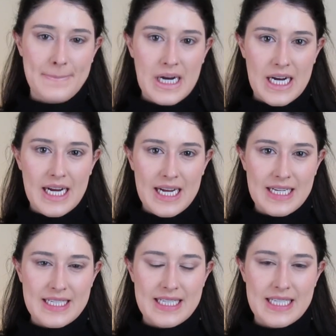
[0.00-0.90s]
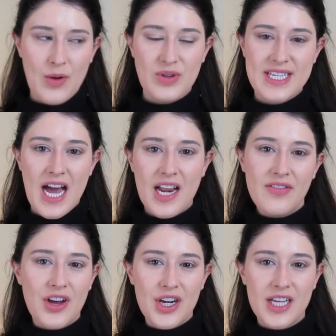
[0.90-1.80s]
but it was kind of
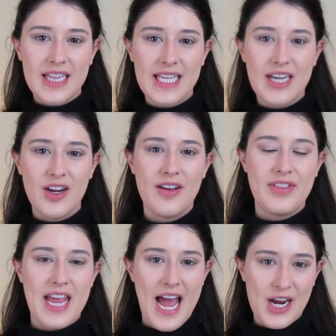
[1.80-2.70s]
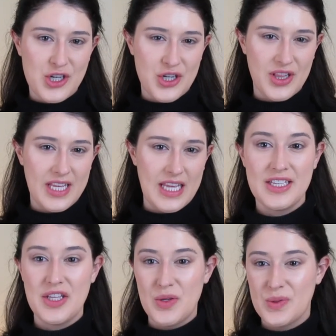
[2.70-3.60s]
unclear if they actually
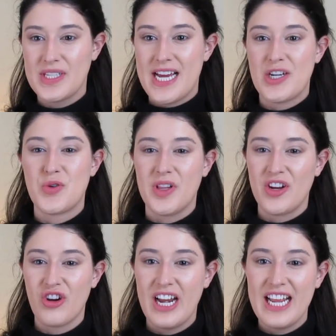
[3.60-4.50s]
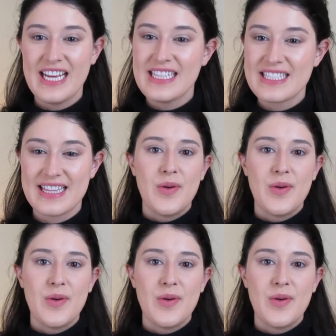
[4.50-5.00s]
use natural ingredients.